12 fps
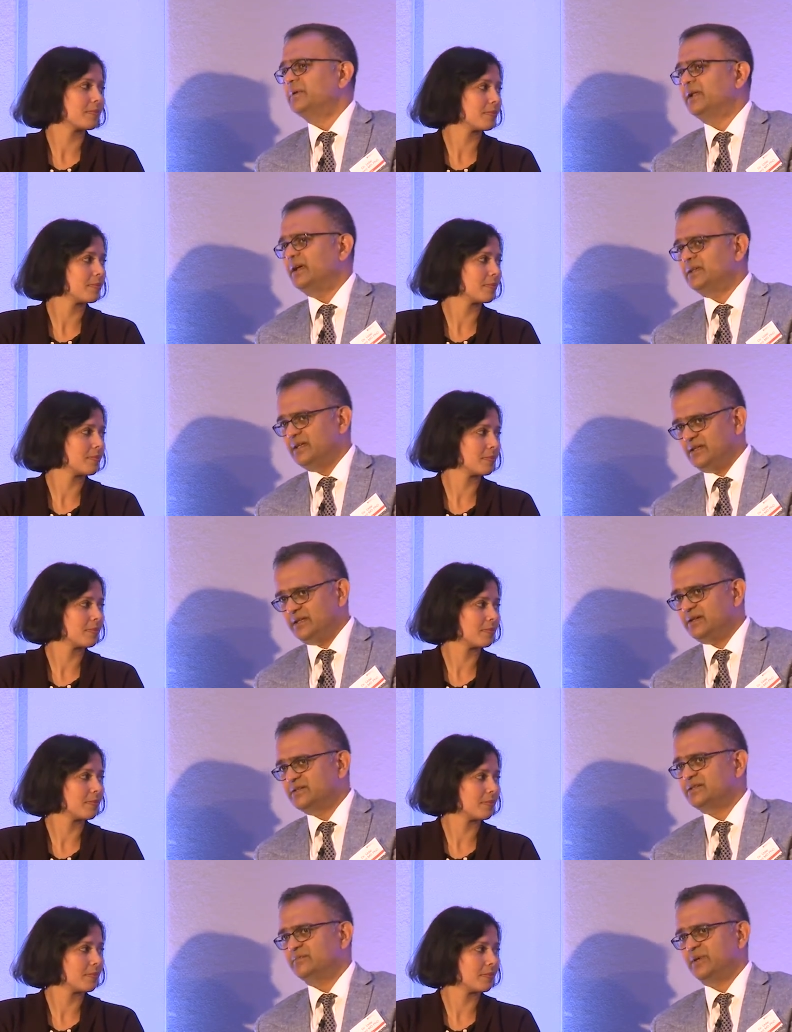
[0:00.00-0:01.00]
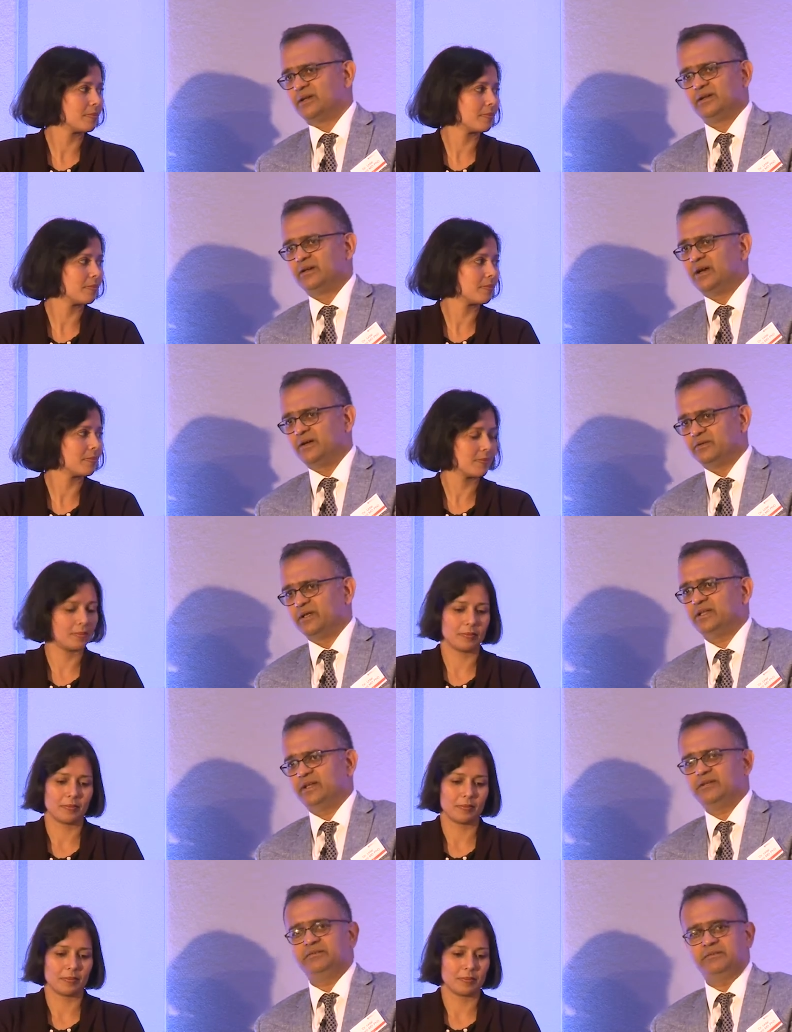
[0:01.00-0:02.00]
Speaker 1: But I think there is a middle ground.
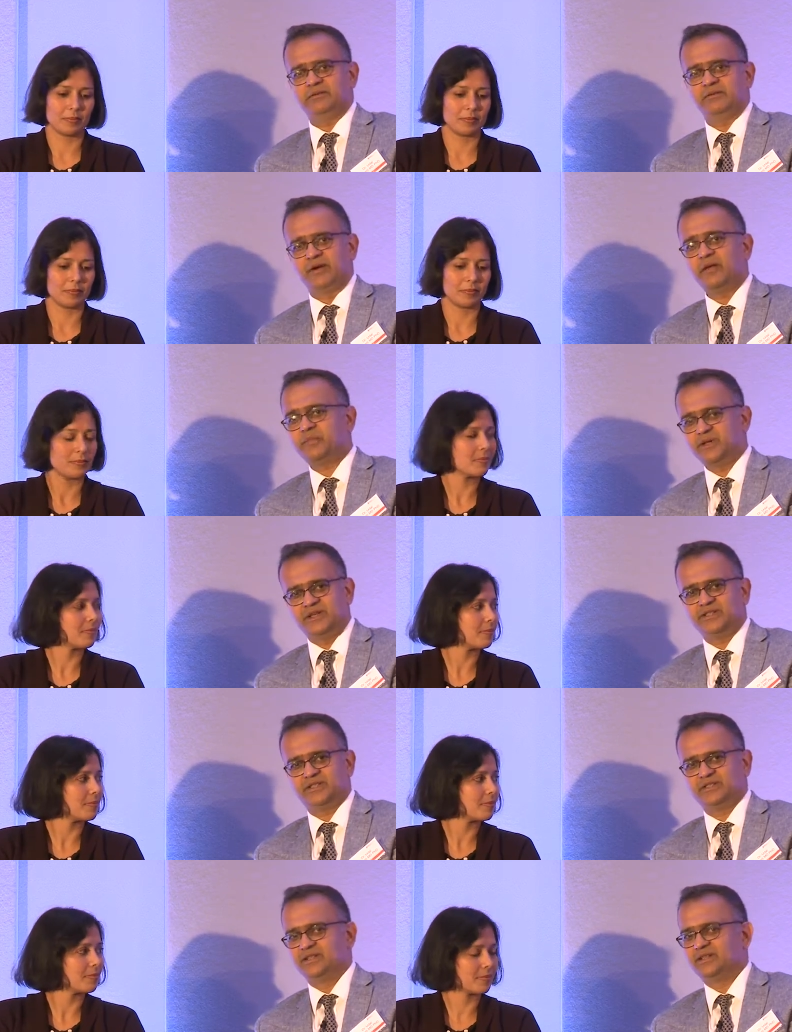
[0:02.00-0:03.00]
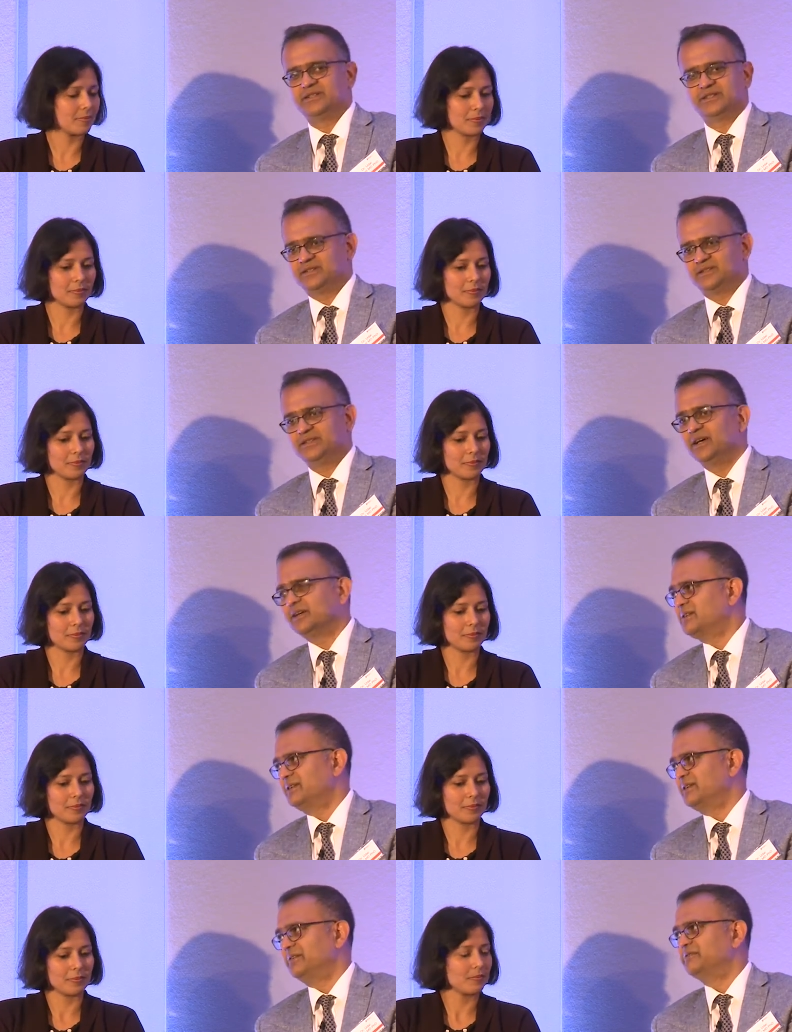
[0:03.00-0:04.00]
I think repetition is
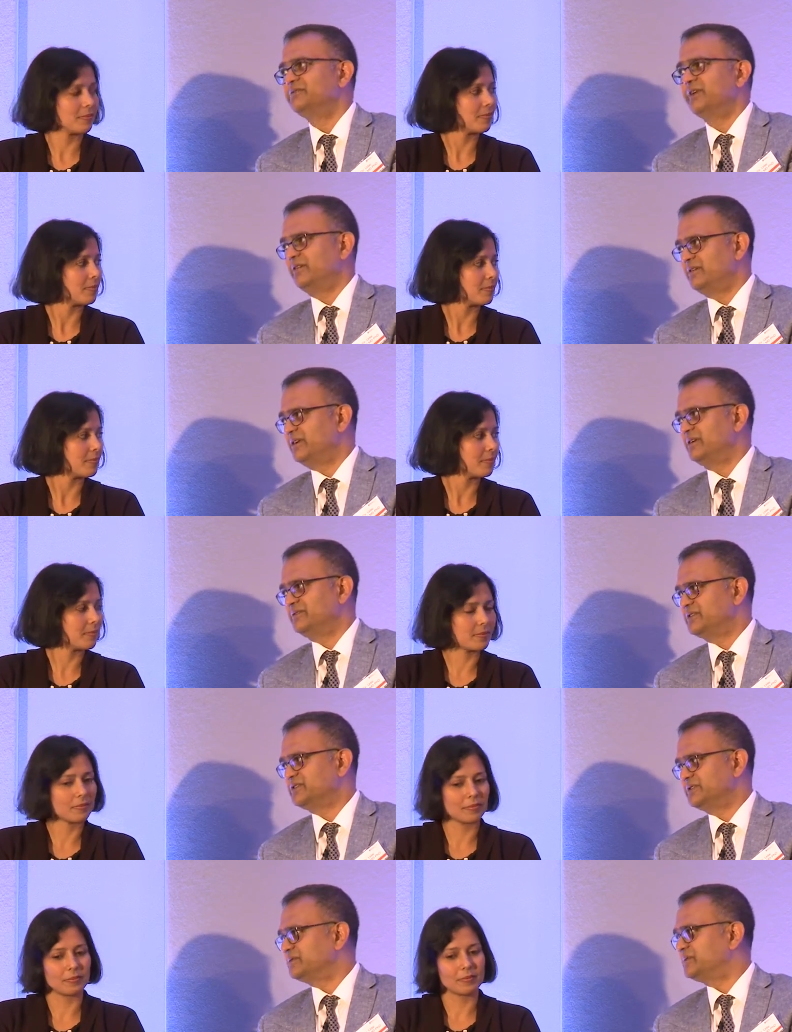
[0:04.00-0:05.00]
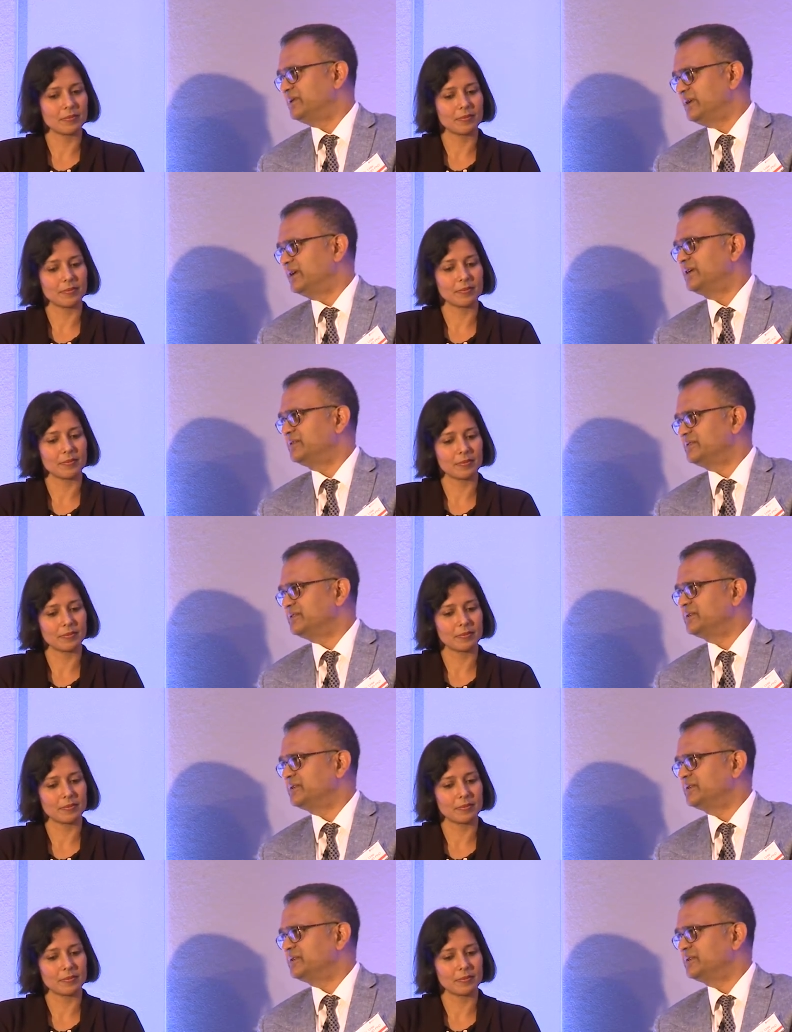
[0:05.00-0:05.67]
certainly a very inefficient way of